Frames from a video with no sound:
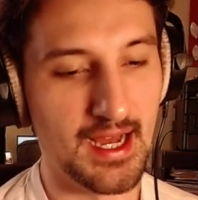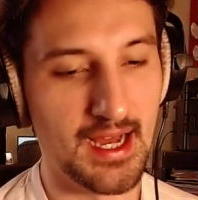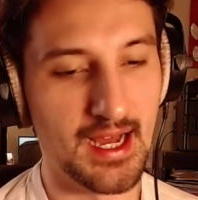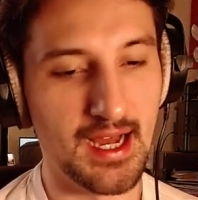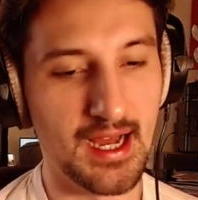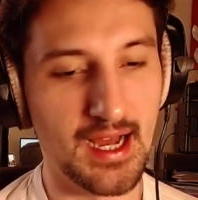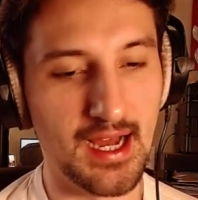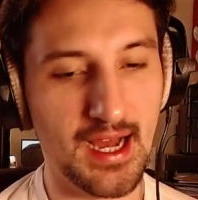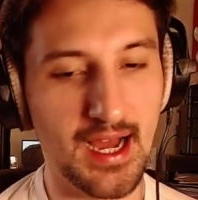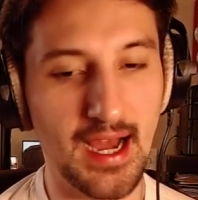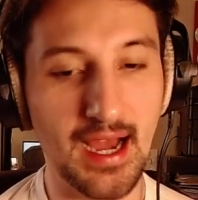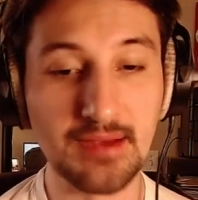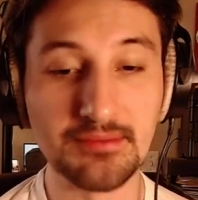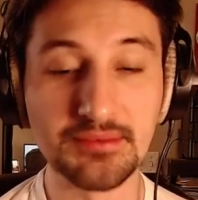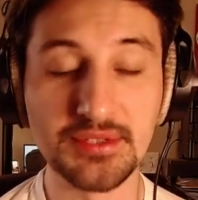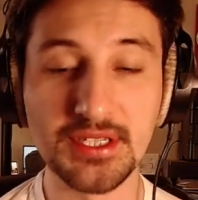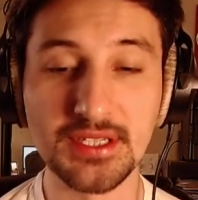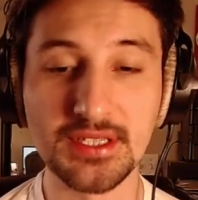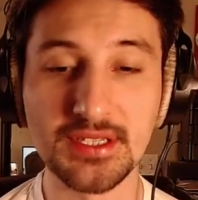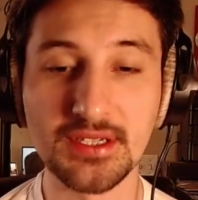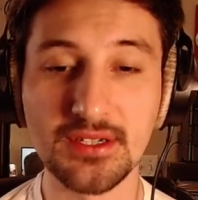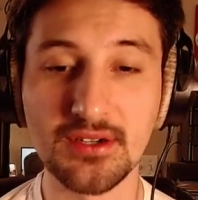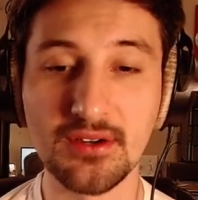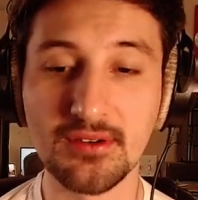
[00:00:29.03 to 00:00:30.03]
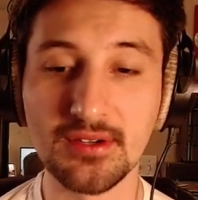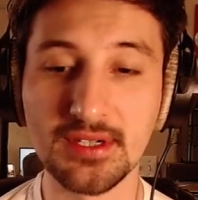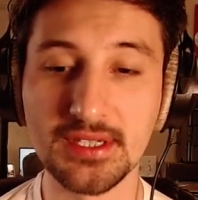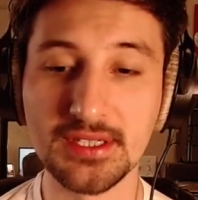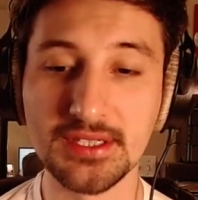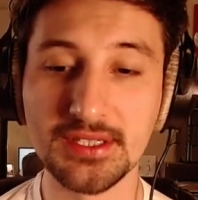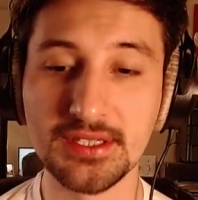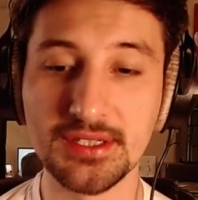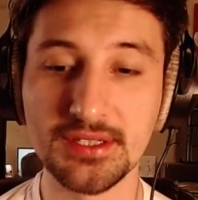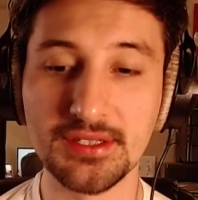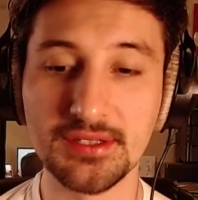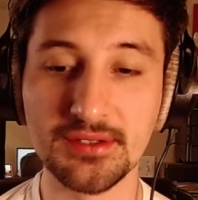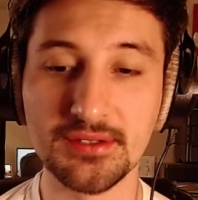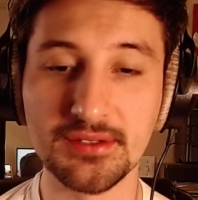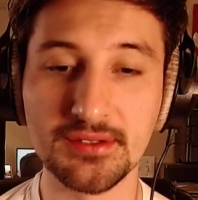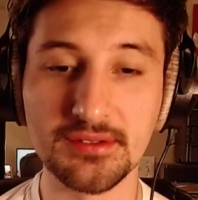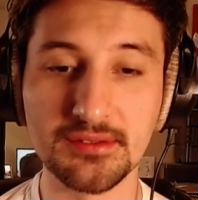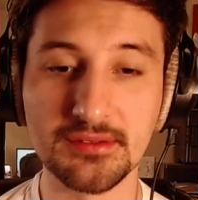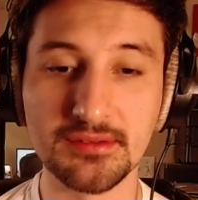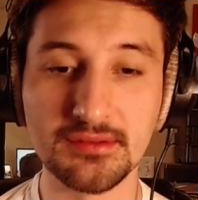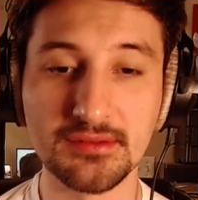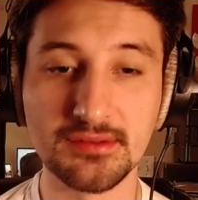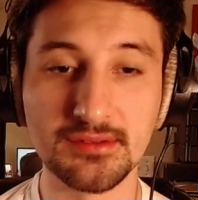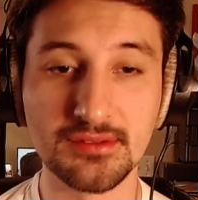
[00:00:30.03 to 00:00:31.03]
I'm just going
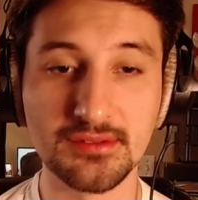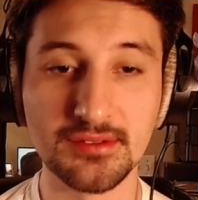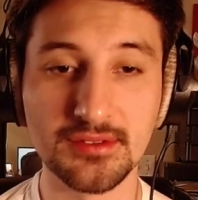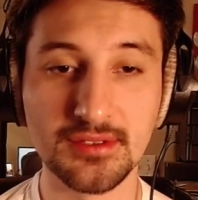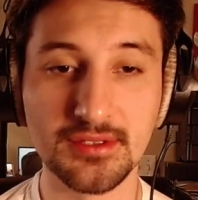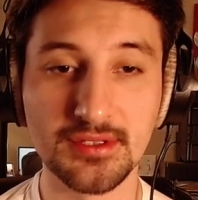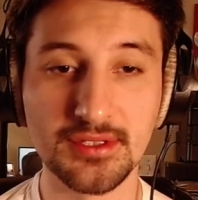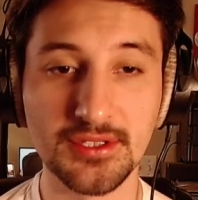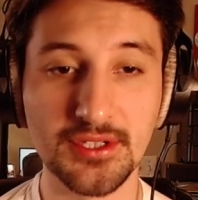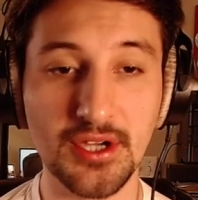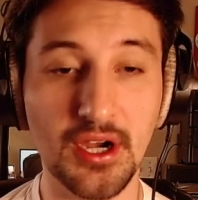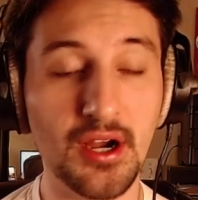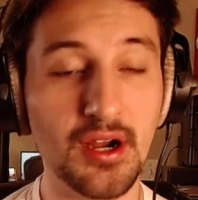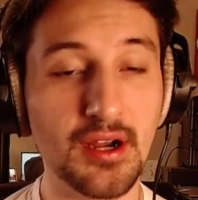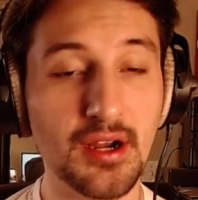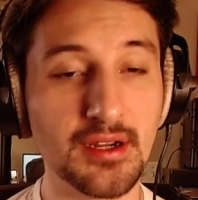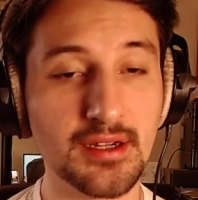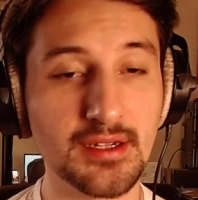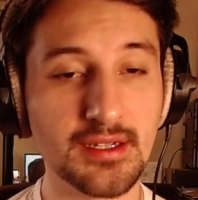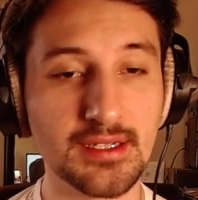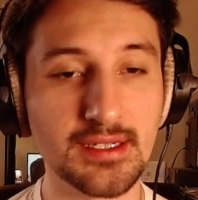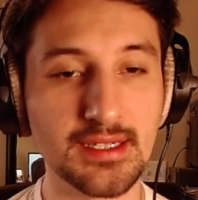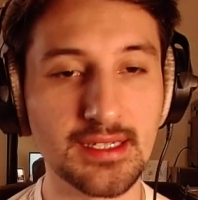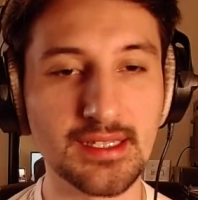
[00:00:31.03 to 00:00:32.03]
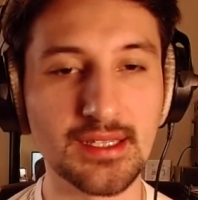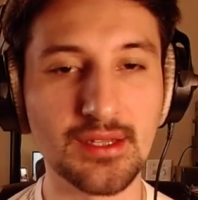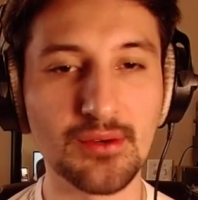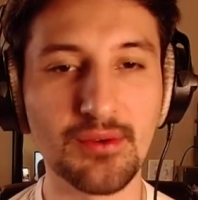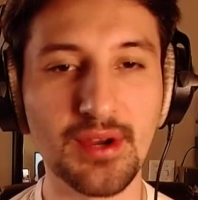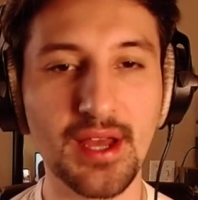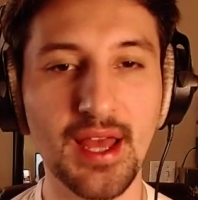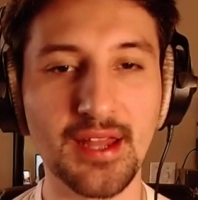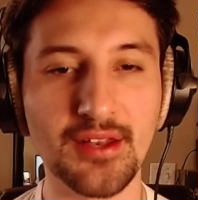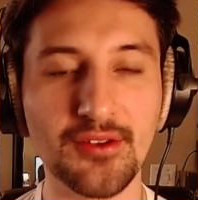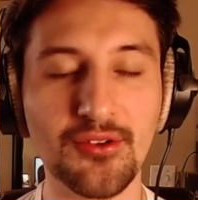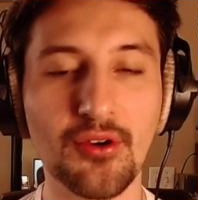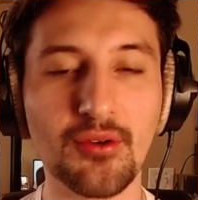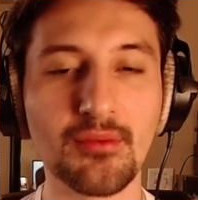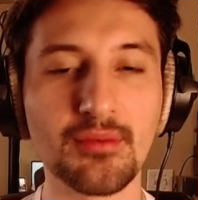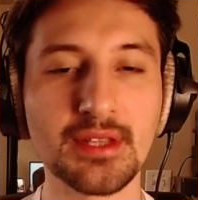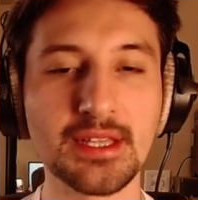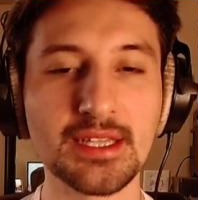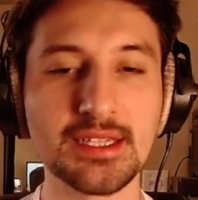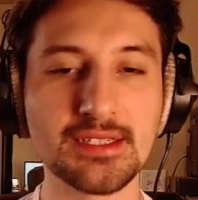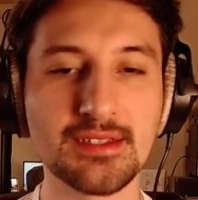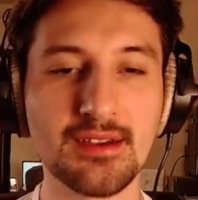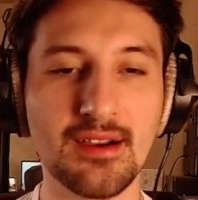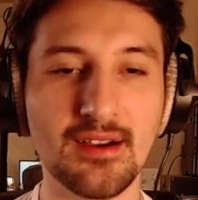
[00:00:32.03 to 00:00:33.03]
to talk in the way I
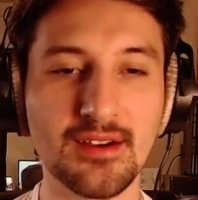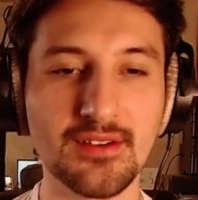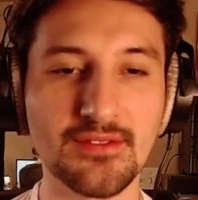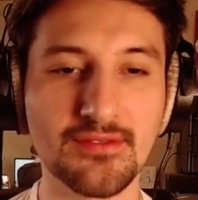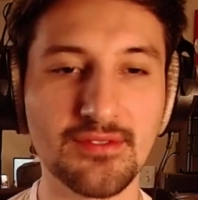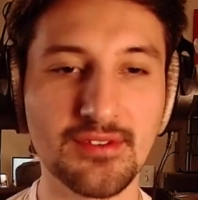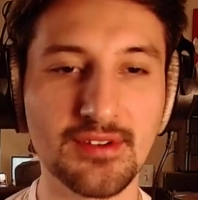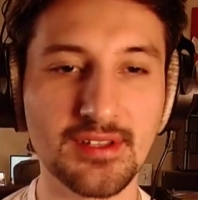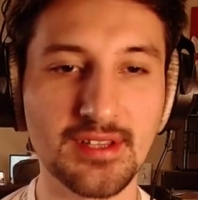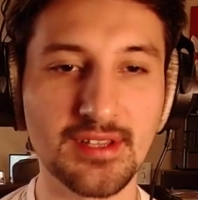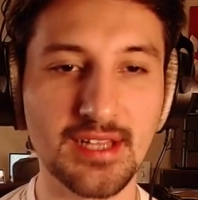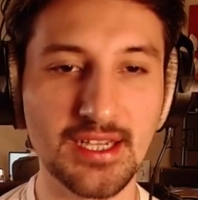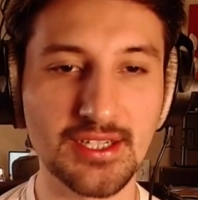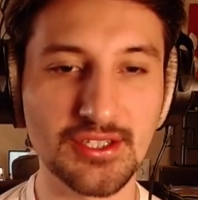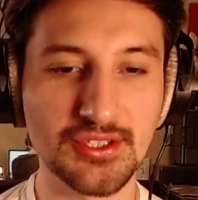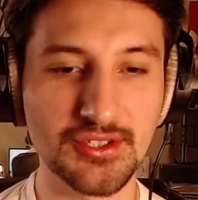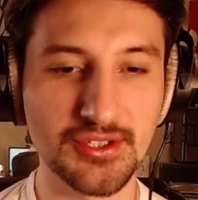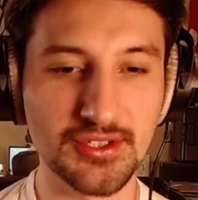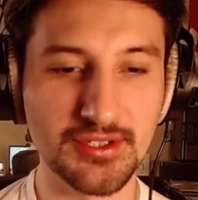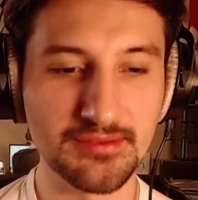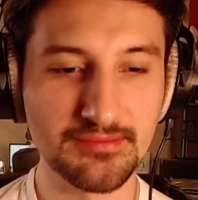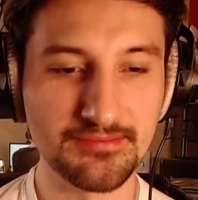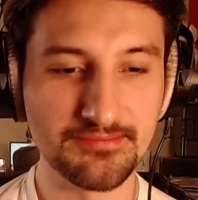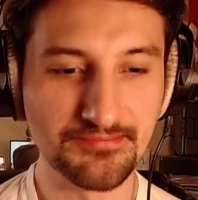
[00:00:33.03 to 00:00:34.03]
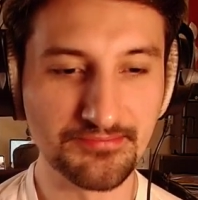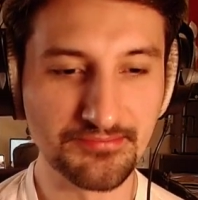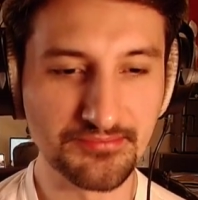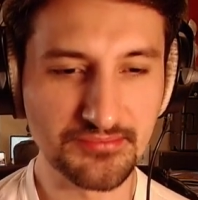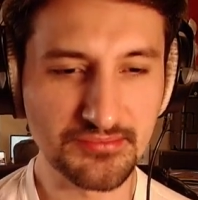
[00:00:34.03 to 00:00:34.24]
normally talk for a lecture,